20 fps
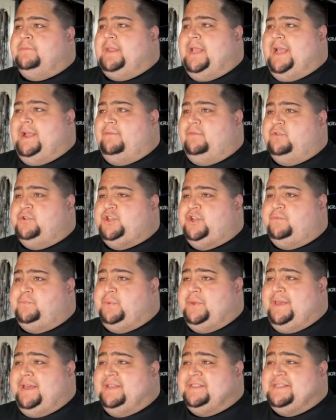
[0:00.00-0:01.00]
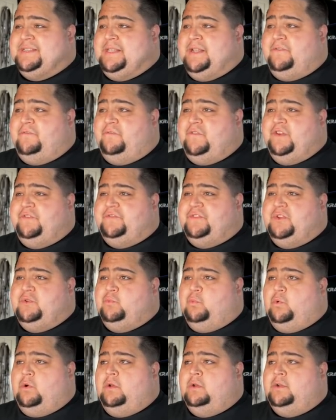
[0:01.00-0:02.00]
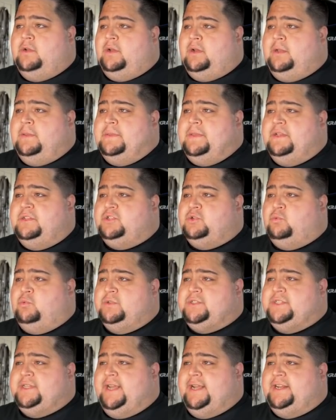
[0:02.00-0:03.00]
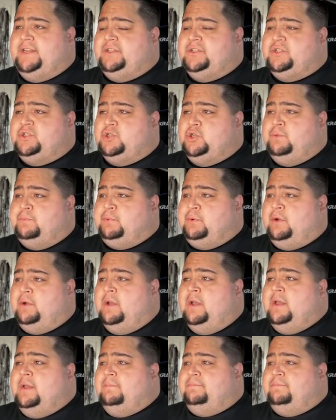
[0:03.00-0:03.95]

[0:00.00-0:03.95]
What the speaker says: average FPS, and then 51 on the 2080 Super.